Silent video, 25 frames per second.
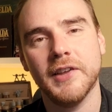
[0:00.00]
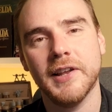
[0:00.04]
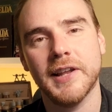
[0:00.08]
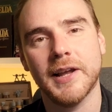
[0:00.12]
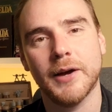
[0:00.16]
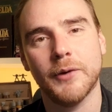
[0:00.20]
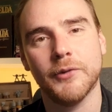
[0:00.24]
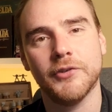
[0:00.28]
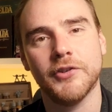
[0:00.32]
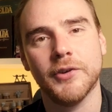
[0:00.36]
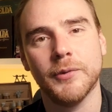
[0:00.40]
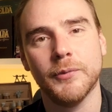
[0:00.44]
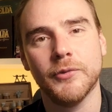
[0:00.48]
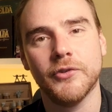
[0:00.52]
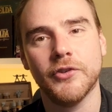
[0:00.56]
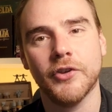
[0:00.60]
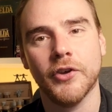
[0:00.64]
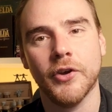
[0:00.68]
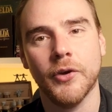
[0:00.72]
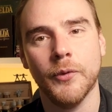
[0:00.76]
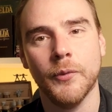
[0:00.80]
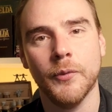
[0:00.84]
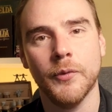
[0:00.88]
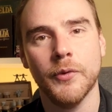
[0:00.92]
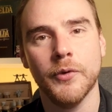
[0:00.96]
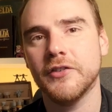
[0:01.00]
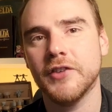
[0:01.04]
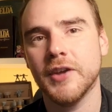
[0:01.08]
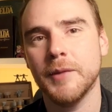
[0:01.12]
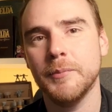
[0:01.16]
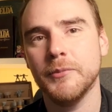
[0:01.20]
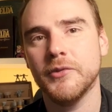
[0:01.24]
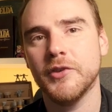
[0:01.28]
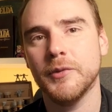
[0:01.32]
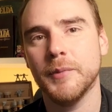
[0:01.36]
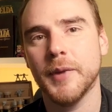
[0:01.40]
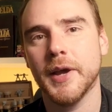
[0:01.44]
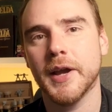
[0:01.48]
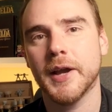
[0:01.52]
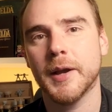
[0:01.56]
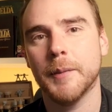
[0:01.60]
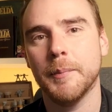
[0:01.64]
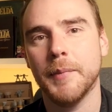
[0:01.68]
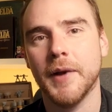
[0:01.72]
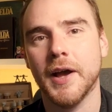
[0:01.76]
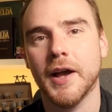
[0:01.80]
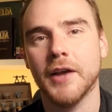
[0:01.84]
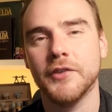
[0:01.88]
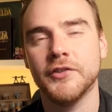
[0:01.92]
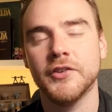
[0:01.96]
allows you to attempt to make a
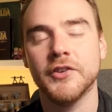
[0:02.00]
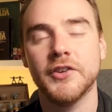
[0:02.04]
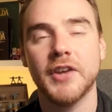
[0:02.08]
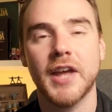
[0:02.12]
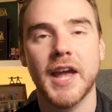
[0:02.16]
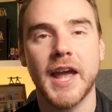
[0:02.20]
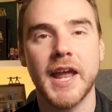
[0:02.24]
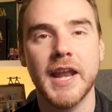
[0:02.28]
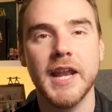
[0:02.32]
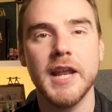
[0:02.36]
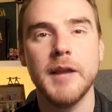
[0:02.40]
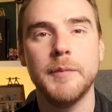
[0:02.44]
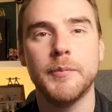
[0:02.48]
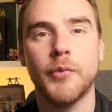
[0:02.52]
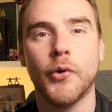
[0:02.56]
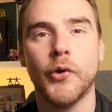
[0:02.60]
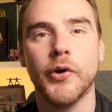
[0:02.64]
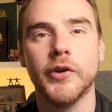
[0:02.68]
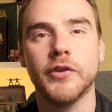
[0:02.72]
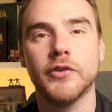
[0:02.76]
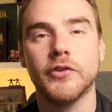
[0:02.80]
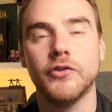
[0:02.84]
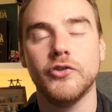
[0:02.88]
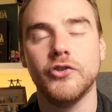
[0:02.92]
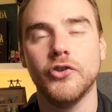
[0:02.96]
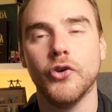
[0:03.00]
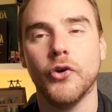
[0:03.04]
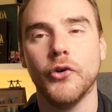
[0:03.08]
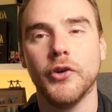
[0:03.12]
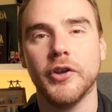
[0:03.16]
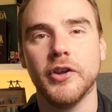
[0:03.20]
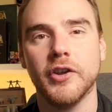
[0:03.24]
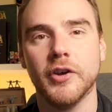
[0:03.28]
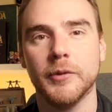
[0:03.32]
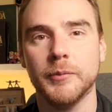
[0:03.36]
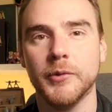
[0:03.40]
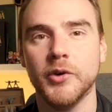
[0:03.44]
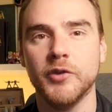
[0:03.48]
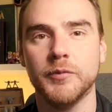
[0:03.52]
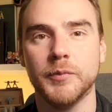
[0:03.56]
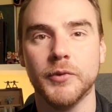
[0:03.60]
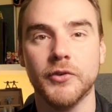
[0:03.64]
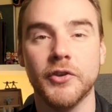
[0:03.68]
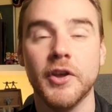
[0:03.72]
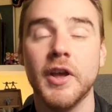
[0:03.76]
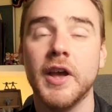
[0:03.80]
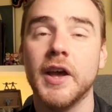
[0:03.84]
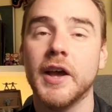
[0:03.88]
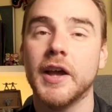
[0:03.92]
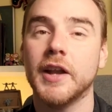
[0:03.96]
pass at any point during your
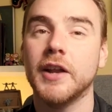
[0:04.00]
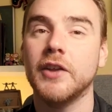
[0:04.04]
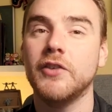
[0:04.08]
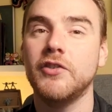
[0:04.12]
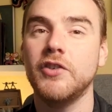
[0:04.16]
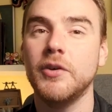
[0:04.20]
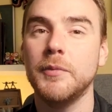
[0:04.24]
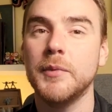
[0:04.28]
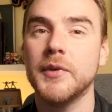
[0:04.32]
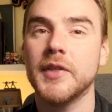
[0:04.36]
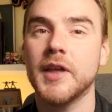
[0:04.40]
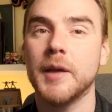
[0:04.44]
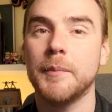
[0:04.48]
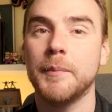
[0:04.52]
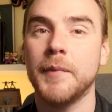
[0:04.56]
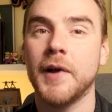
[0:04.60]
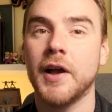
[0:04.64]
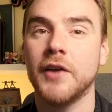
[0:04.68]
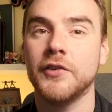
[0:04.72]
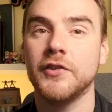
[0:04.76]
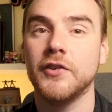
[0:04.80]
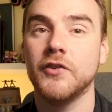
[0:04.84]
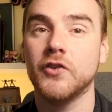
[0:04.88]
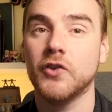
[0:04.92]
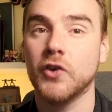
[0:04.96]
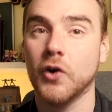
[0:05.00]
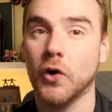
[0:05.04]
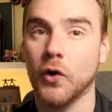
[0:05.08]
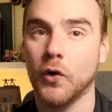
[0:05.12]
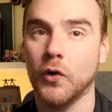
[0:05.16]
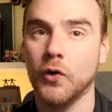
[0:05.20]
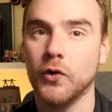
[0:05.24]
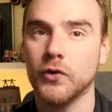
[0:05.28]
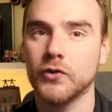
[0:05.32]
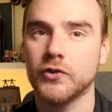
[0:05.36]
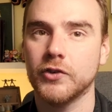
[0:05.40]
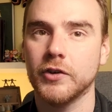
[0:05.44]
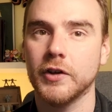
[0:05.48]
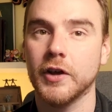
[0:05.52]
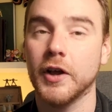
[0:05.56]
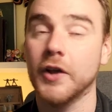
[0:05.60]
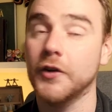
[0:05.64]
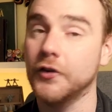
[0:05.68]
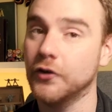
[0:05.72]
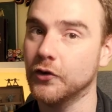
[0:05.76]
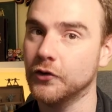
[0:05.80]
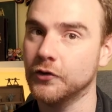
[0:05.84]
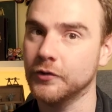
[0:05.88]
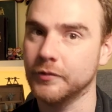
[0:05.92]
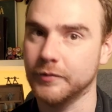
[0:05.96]
movement. And assuming that pass is caught
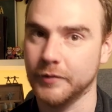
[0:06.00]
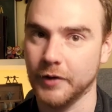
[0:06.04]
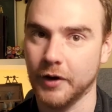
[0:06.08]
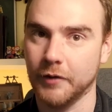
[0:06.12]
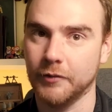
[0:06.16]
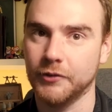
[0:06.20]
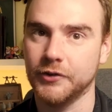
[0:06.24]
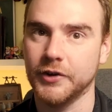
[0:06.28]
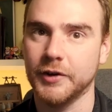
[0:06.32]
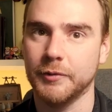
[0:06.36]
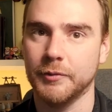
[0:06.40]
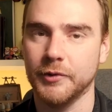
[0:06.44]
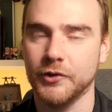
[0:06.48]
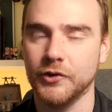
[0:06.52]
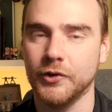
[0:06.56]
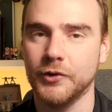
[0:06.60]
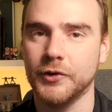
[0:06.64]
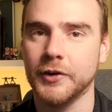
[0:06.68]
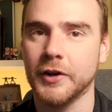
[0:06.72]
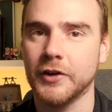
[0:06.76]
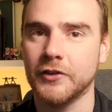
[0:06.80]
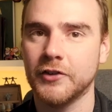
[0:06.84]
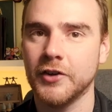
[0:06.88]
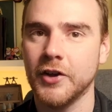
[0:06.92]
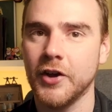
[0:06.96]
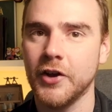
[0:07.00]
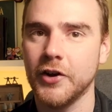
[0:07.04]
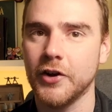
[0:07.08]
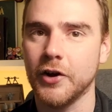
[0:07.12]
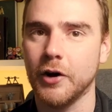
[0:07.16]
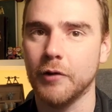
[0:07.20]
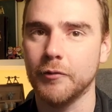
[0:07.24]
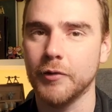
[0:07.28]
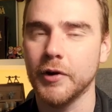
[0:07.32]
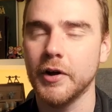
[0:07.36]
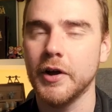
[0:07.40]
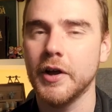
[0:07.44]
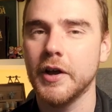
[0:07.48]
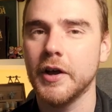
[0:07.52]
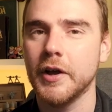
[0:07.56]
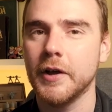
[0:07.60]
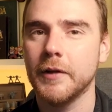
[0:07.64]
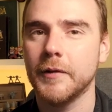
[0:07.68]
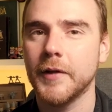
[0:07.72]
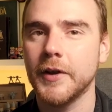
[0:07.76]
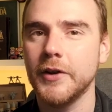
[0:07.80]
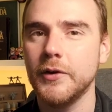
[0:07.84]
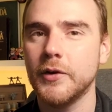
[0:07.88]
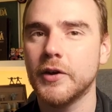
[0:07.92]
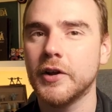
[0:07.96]
and doesn't obviously result in a turnover,
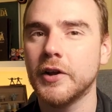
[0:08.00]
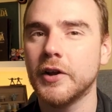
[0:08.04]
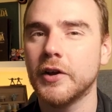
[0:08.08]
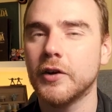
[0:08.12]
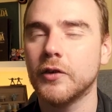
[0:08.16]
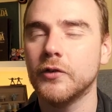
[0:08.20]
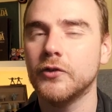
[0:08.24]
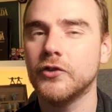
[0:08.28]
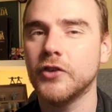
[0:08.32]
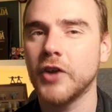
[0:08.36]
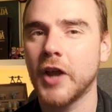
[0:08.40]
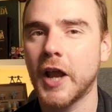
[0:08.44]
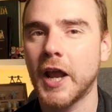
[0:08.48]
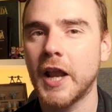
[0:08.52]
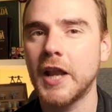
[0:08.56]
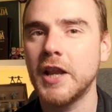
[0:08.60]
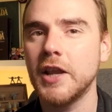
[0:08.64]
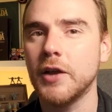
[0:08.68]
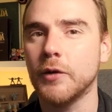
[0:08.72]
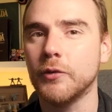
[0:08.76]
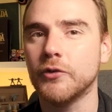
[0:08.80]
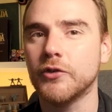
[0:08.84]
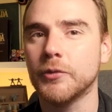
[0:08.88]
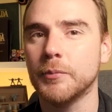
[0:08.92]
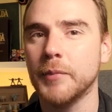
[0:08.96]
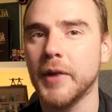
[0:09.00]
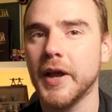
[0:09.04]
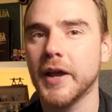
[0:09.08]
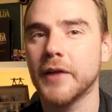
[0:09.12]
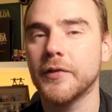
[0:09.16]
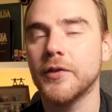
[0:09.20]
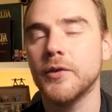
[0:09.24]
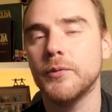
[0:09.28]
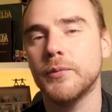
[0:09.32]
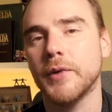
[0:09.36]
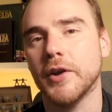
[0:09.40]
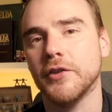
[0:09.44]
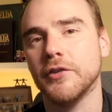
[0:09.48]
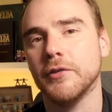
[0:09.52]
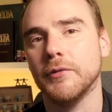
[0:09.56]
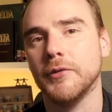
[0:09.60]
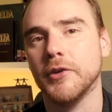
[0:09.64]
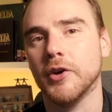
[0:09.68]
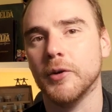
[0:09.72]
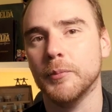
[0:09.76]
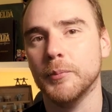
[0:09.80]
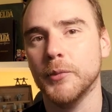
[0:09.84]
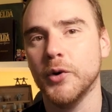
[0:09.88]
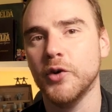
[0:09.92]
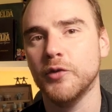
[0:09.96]
then you can continue to make the rest of
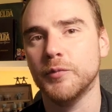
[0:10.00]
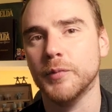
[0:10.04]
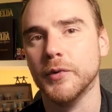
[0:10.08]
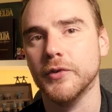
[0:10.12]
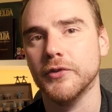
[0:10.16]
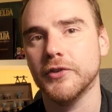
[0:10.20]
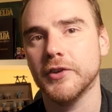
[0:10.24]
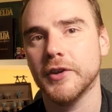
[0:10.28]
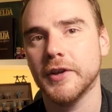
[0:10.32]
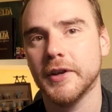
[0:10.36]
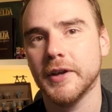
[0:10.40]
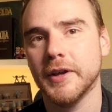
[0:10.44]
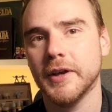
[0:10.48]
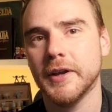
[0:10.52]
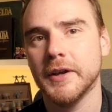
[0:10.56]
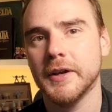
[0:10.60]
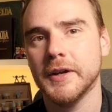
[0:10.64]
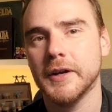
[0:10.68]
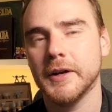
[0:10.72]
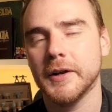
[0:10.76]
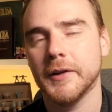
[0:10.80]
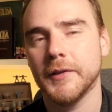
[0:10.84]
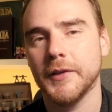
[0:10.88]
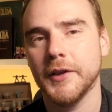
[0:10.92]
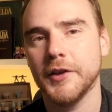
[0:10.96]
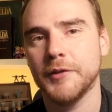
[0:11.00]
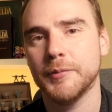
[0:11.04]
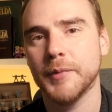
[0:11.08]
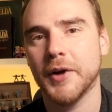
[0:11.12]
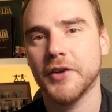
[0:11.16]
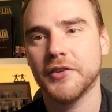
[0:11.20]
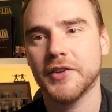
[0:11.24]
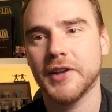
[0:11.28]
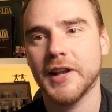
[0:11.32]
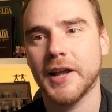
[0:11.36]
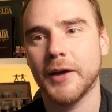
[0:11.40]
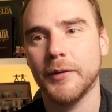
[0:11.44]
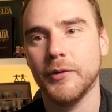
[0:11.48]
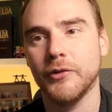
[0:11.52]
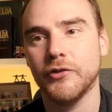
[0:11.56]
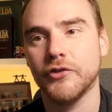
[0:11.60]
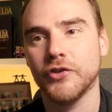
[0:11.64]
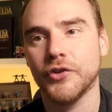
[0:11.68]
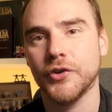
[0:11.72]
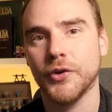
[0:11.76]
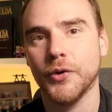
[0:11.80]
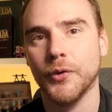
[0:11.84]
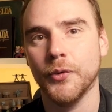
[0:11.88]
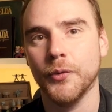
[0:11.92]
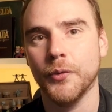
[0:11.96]
your movement. And this might allow you
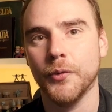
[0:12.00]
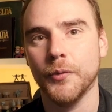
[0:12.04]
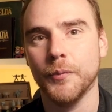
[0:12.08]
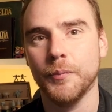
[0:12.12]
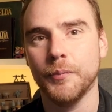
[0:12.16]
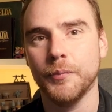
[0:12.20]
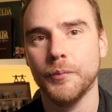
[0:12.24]
to